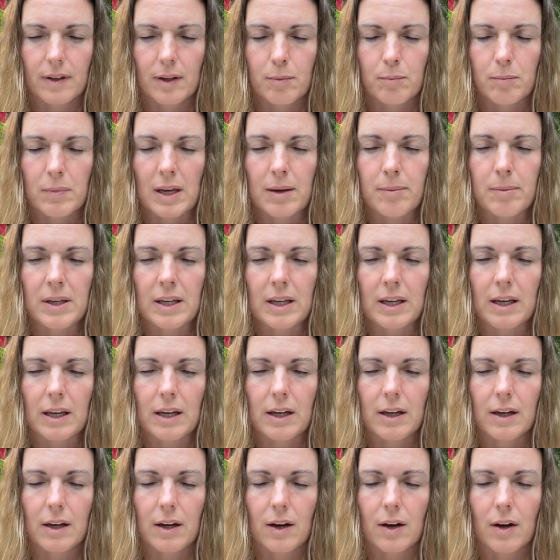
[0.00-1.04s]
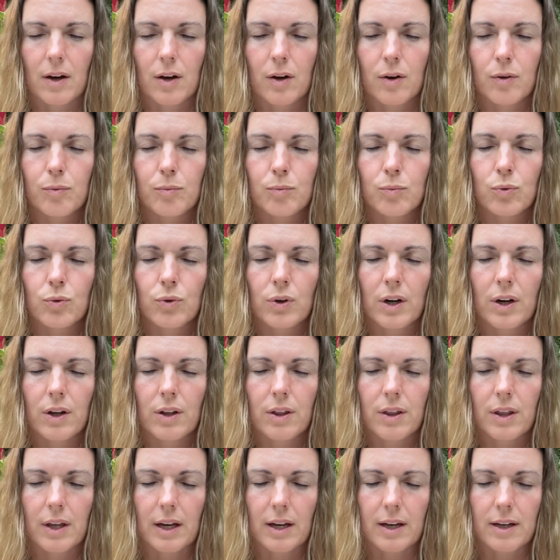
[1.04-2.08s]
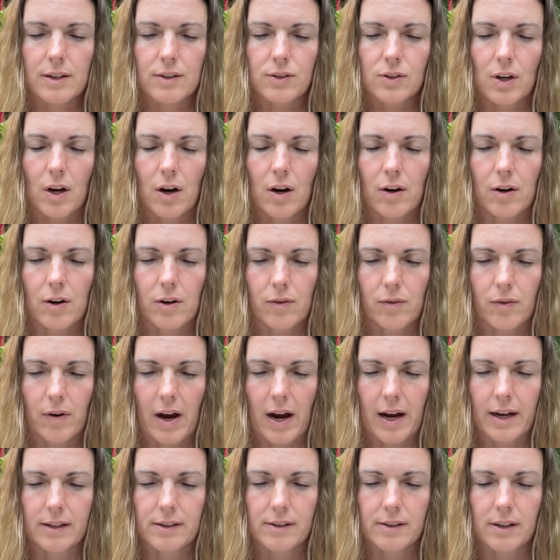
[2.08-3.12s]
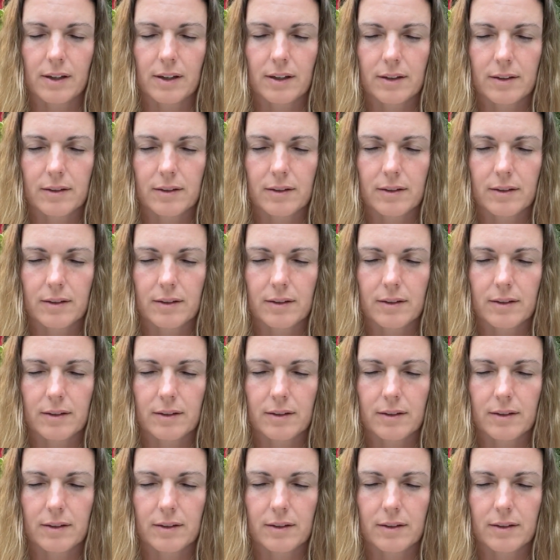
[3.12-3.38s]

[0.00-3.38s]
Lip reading: maybe more things are arising